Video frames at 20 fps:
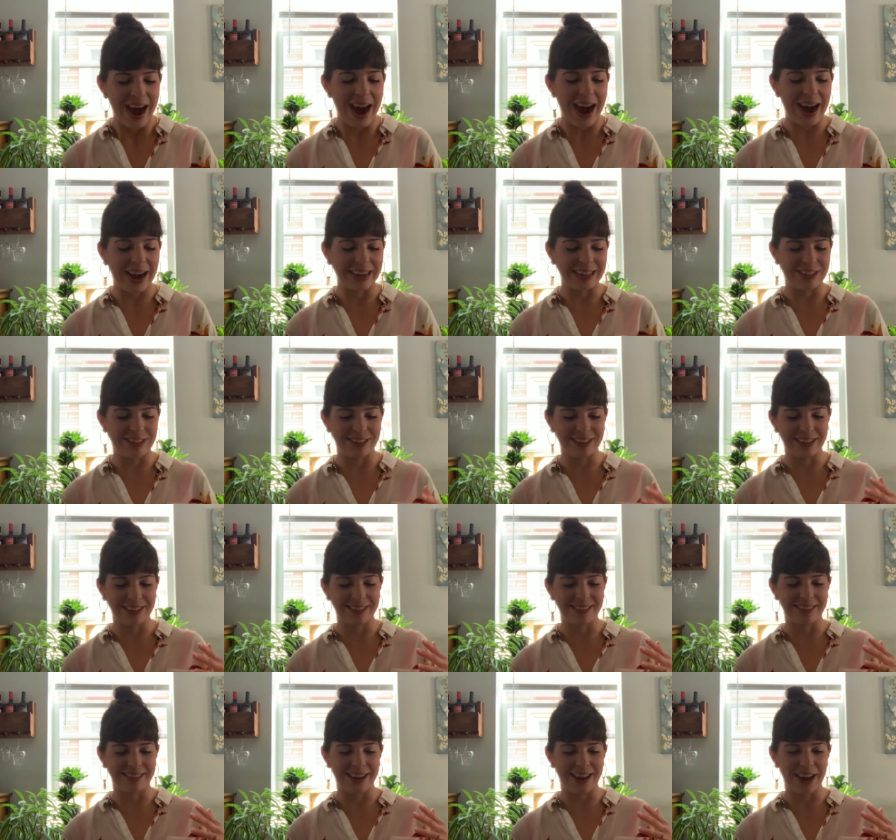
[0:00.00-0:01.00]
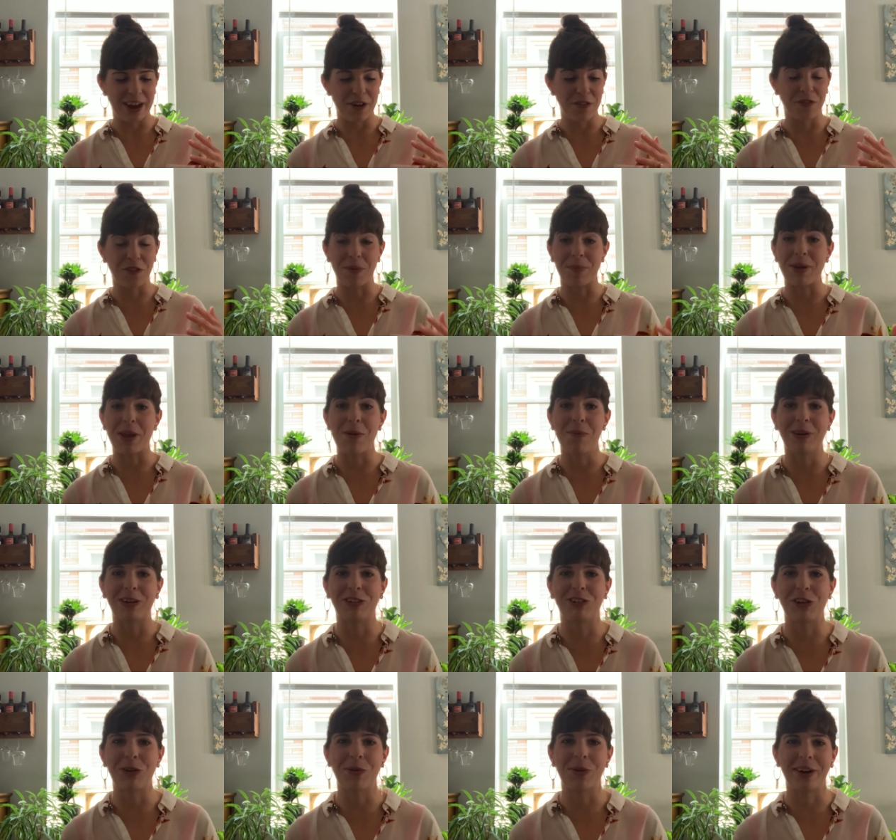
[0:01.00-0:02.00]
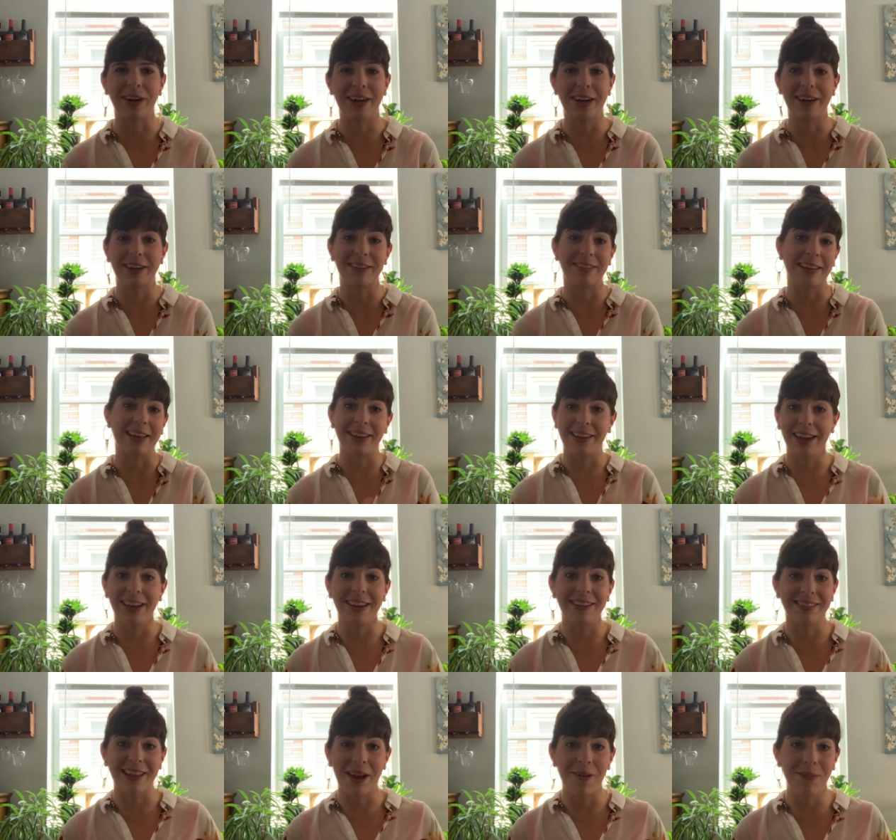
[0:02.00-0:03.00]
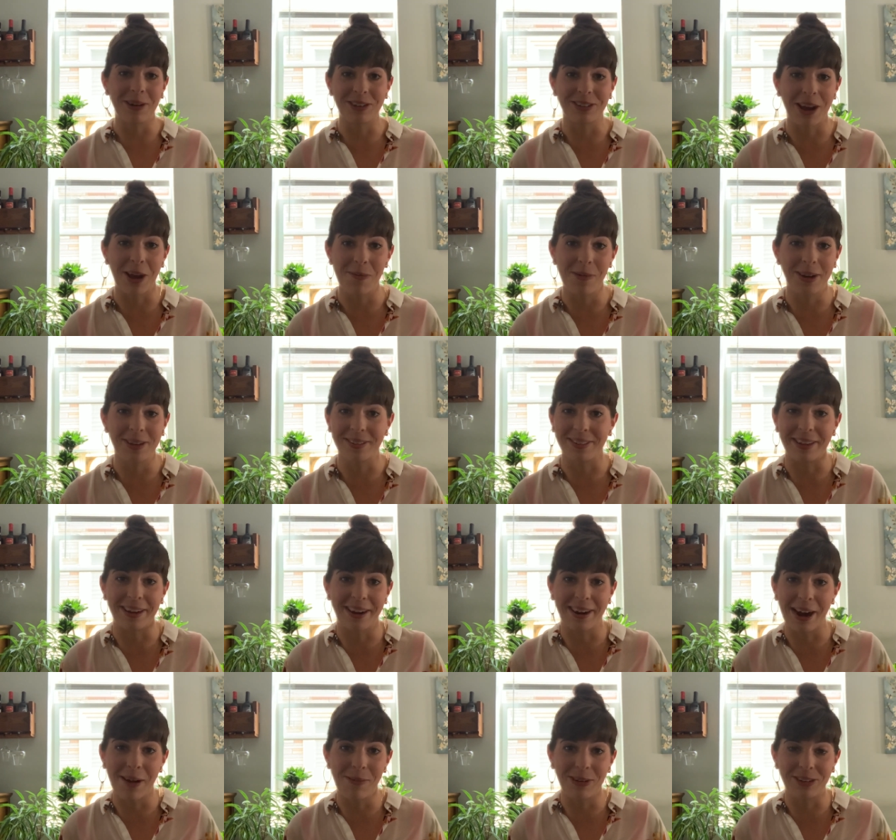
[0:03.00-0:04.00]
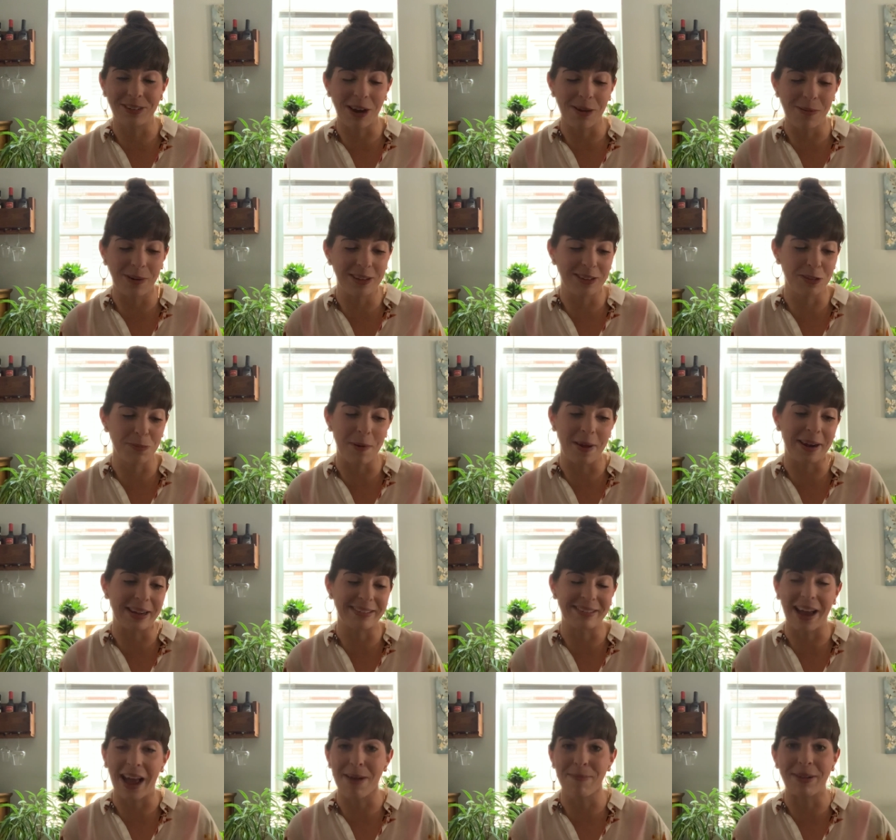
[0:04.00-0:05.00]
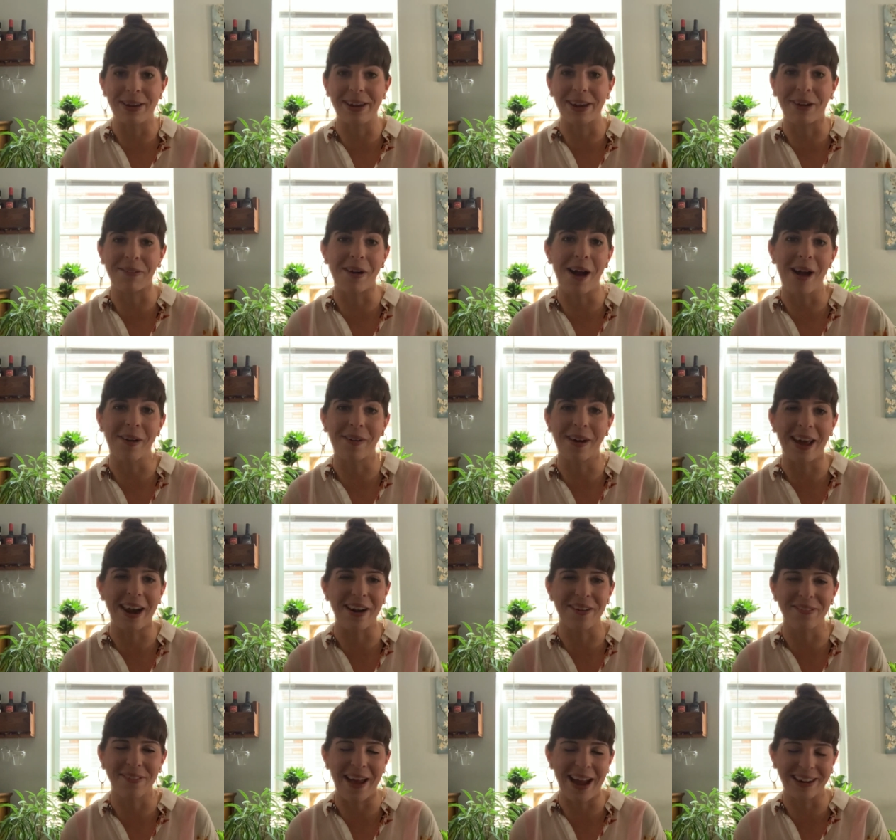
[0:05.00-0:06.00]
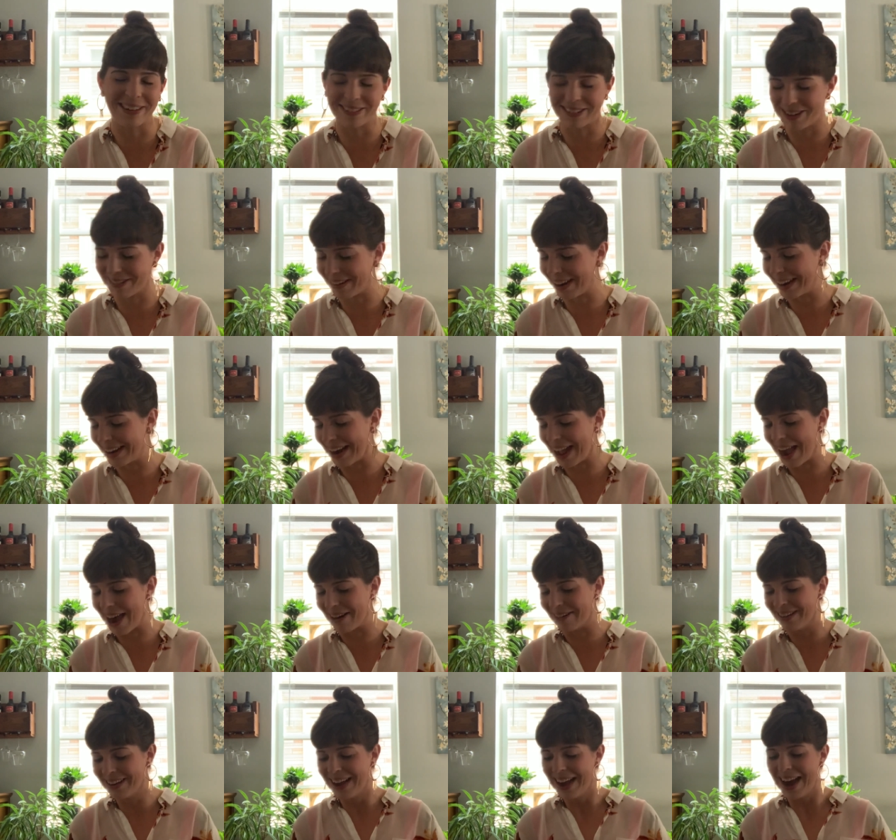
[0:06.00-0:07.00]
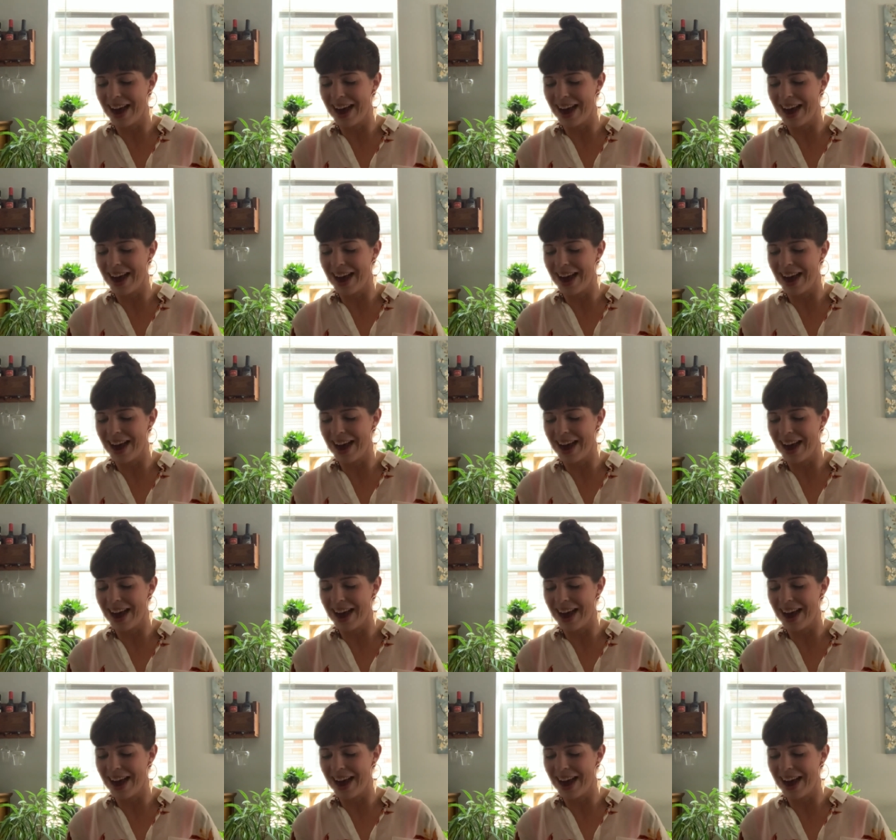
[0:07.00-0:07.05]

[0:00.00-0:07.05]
I just, for me, Wish You Were Here. It's like, yes, I wish I was there. I wish I was spending time in Nicaragua at our factory right now.